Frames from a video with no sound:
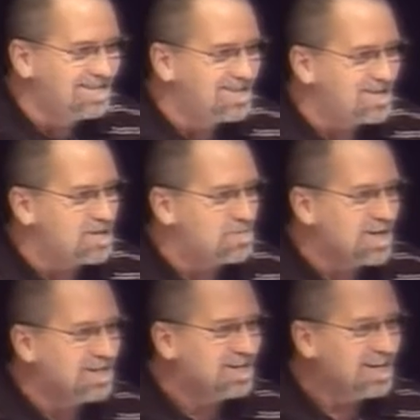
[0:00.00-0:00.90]
you know
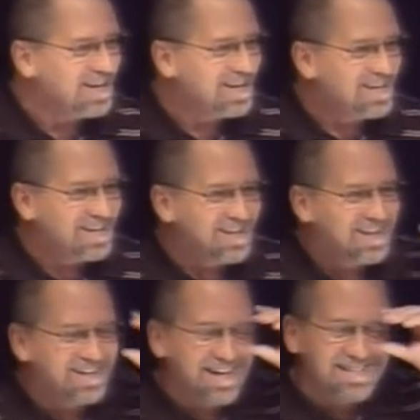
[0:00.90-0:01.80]
what I mean?
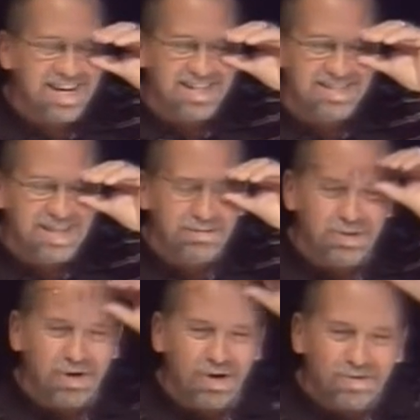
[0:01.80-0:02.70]
Uh, that's how the
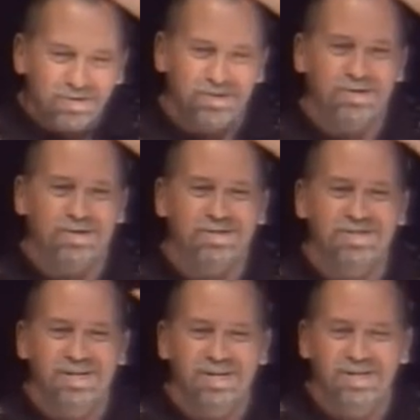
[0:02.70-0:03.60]
devil talks to
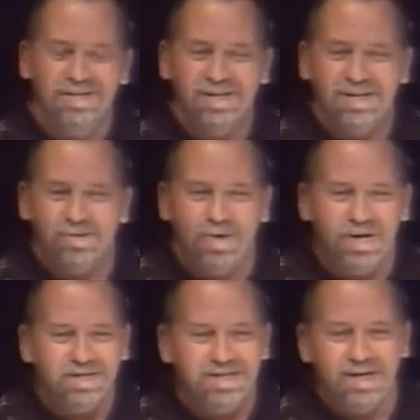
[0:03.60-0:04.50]
us, you know.
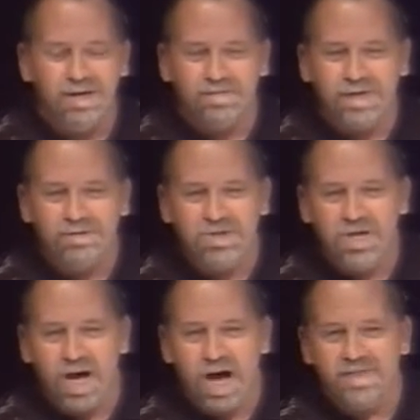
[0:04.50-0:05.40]
Well, you know, if it
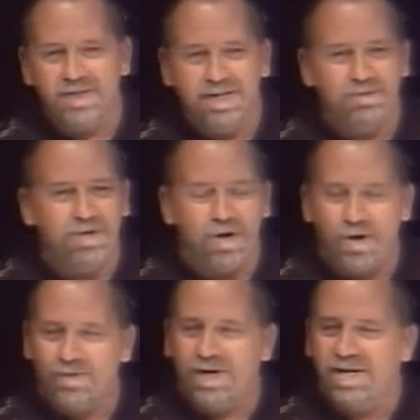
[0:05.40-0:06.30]
was God, then it would
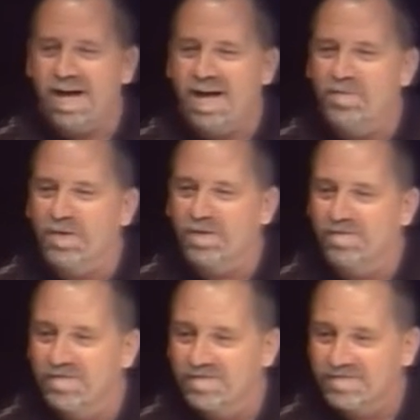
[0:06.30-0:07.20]
have already
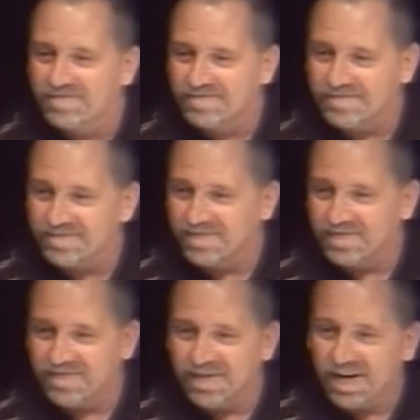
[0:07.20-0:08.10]
happened.
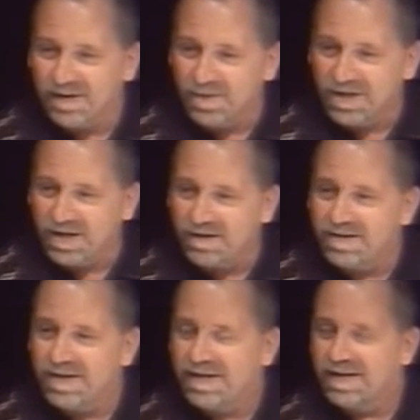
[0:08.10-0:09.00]

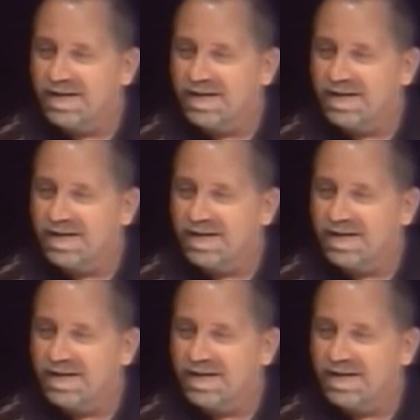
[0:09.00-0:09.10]
Amen.